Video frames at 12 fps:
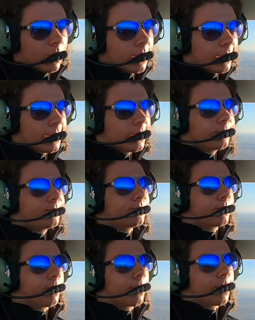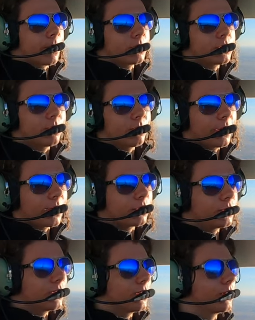Um, so the flight
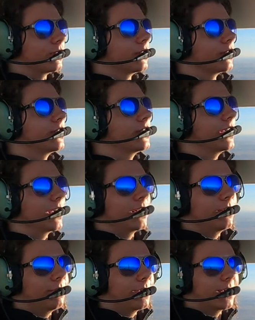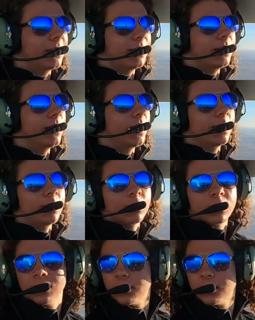controls are significantly lighter,